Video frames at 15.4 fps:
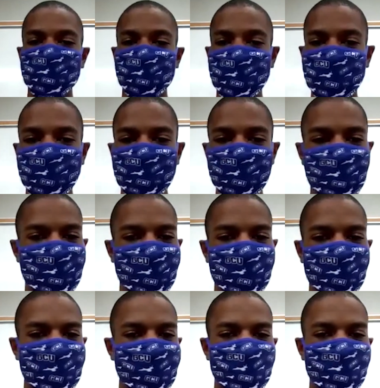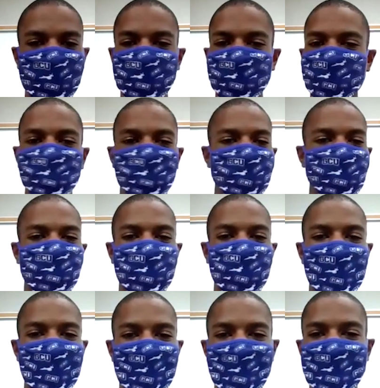well, we
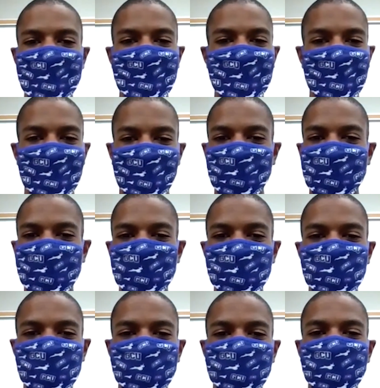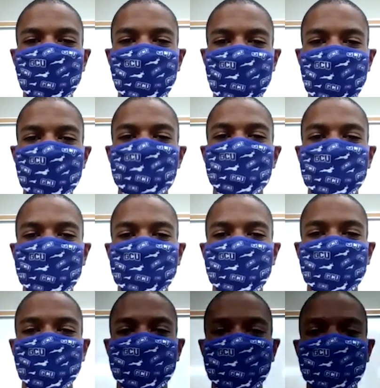will be very happy
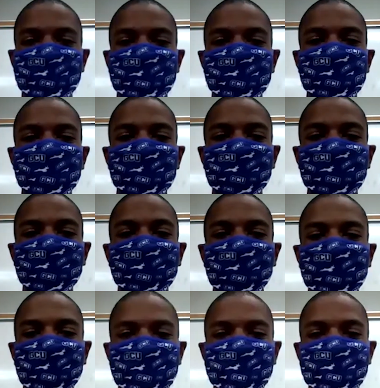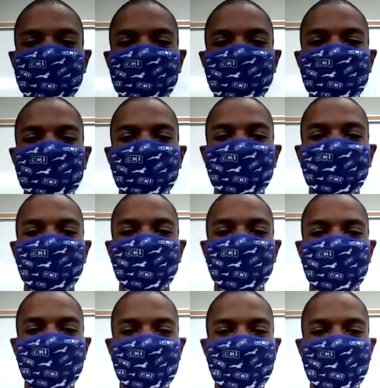to see you again and
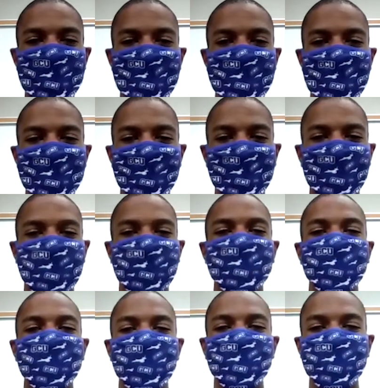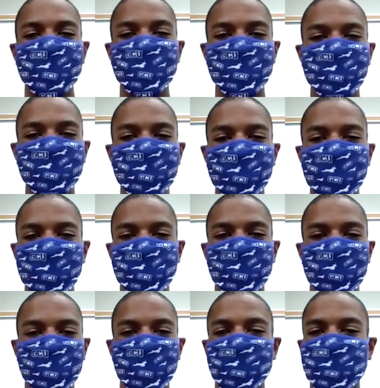hang out
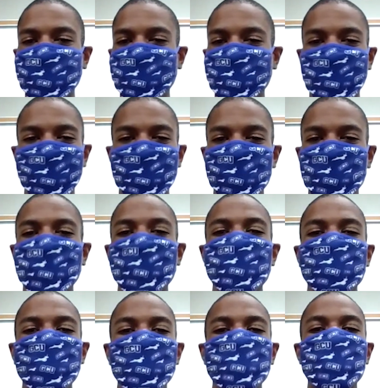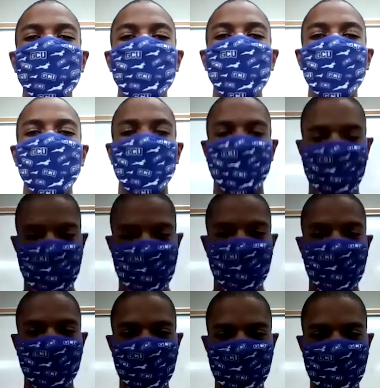and it'll be a blast,
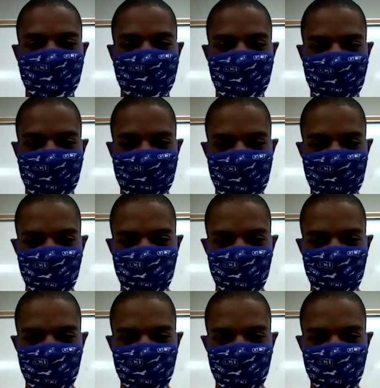that's for sure.